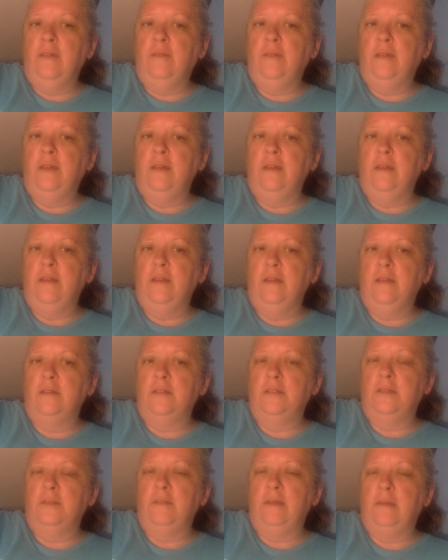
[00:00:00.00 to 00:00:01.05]
even.
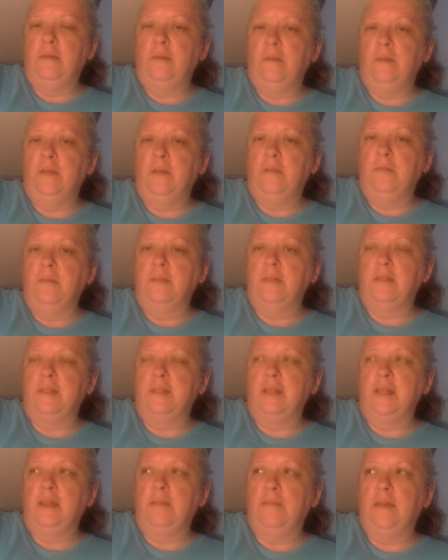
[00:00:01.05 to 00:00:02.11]
It's too bad we weren't able to
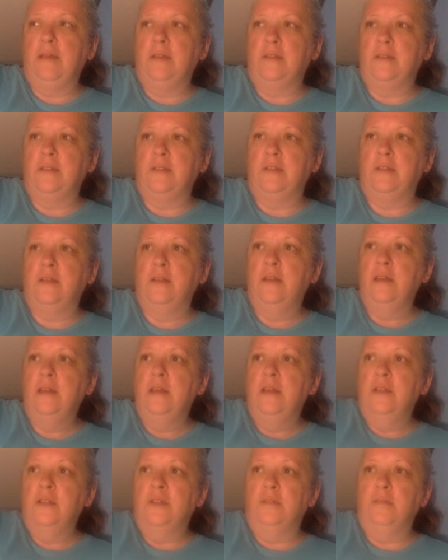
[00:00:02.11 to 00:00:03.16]
stay past
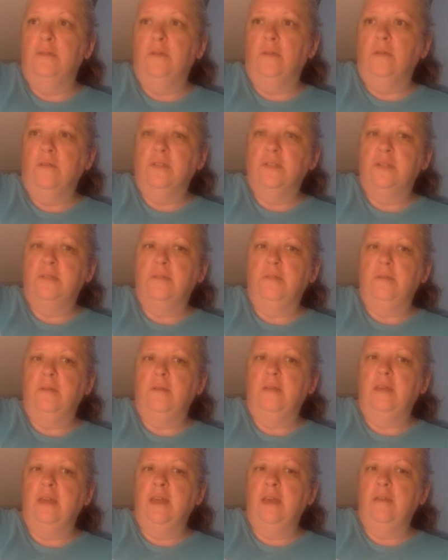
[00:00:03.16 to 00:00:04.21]
tomorrow, because
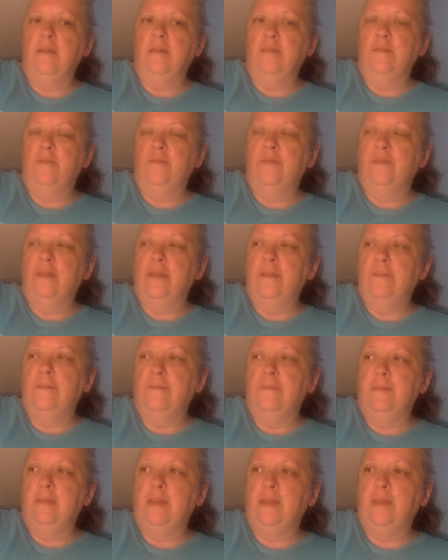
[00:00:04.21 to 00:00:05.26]
tomorrow they have it free
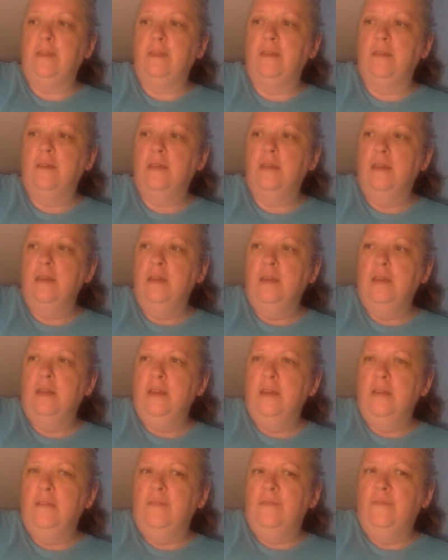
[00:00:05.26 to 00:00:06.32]
from like
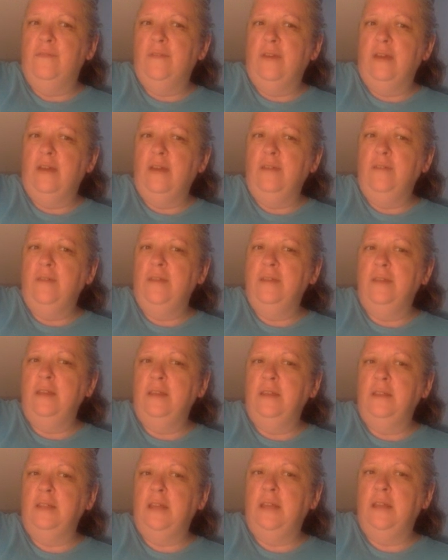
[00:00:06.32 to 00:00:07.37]
5, I
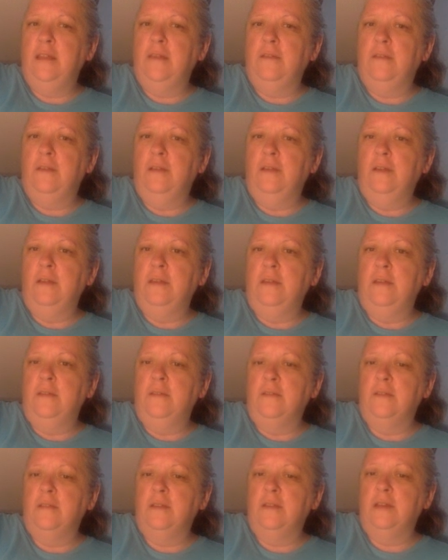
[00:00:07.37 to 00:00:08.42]
think, to 8 o'clock.
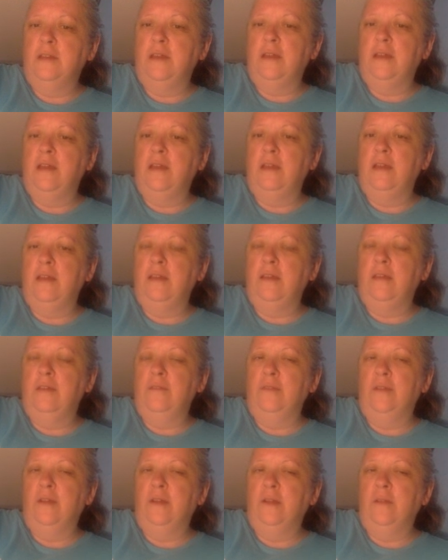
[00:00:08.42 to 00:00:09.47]
I
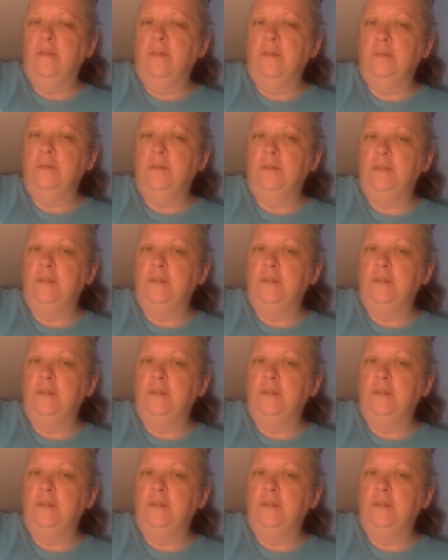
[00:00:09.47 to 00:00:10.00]
love art. I'm